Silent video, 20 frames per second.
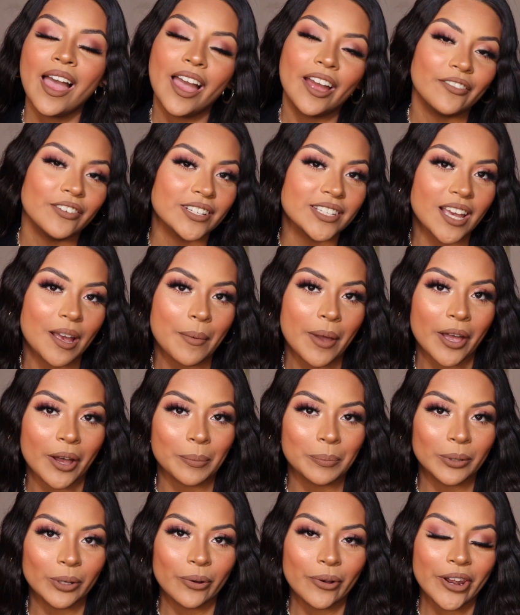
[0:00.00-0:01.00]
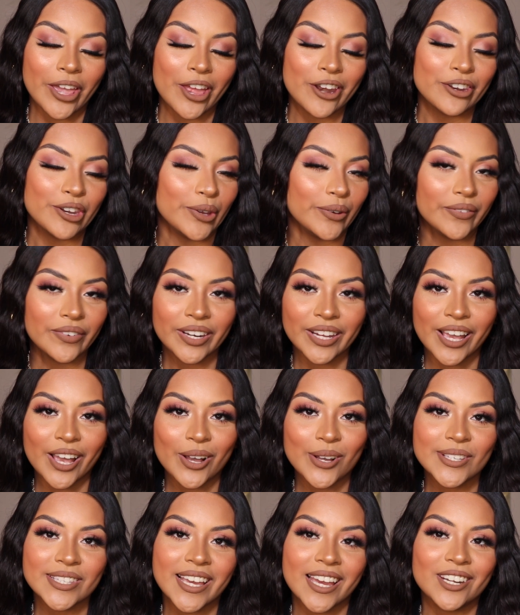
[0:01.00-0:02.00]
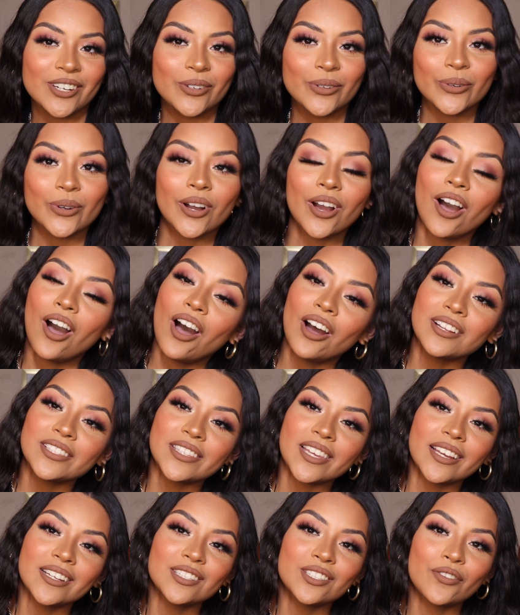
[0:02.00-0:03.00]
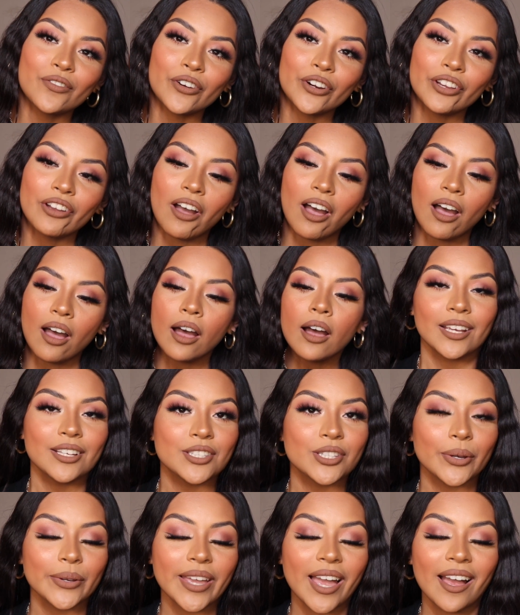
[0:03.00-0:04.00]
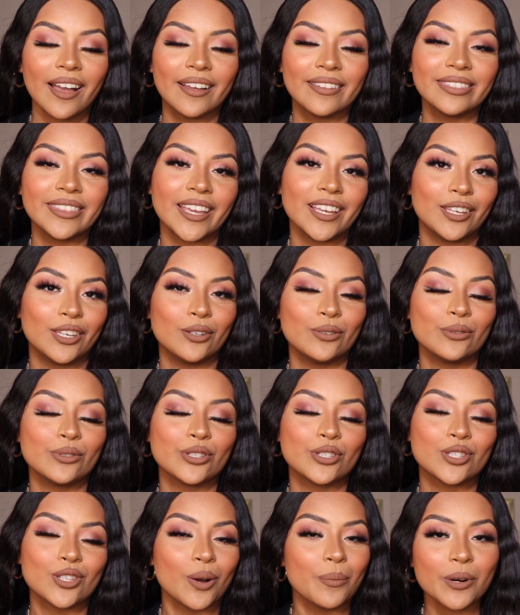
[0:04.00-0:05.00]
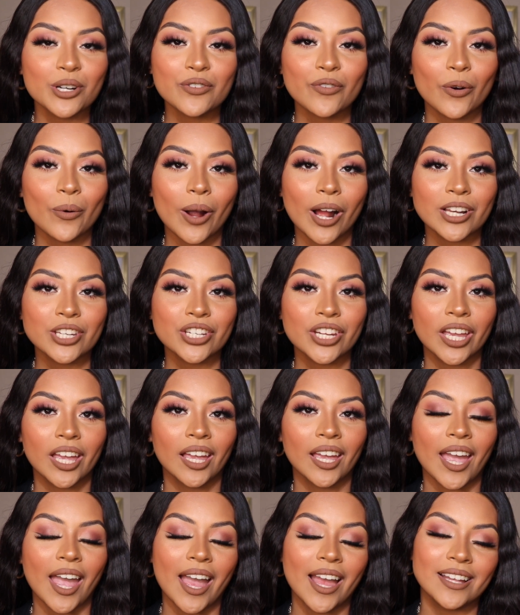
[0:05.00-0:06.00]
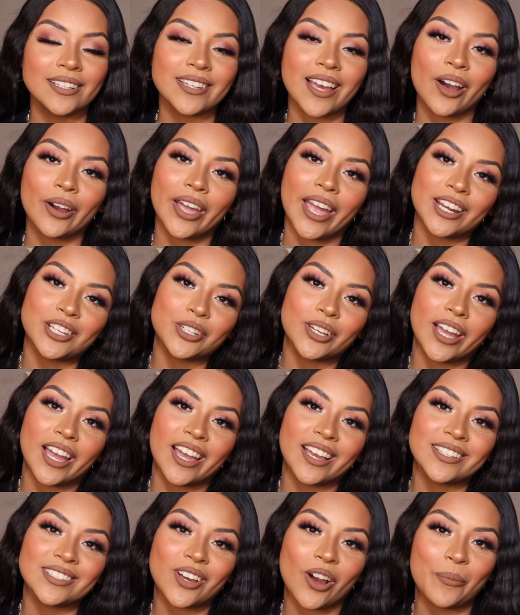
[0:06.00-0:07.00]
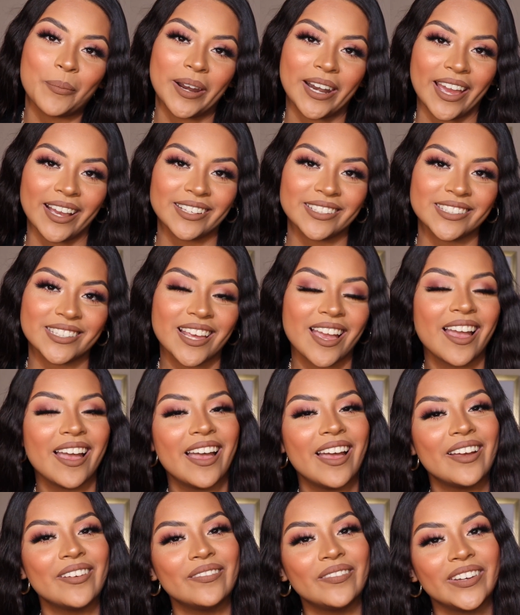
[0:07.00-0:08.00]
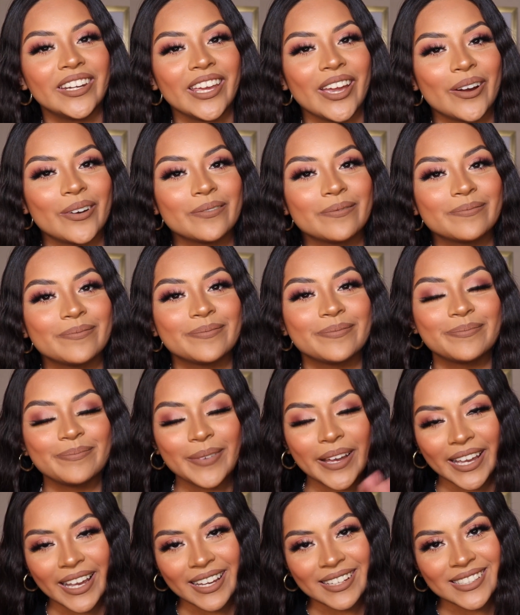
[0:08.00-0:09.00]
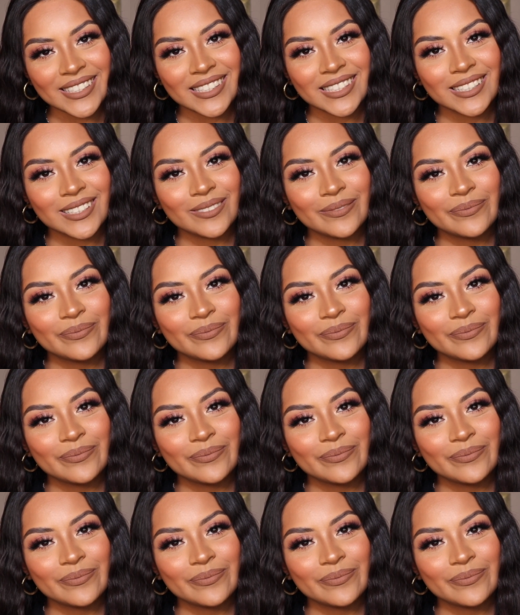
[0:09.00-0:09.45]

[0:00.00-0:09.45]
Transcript: every time I upload new videos and new content for y'all. So yeah, thank you so much for watching, and I'll catch you guys on my next video. Bye guys.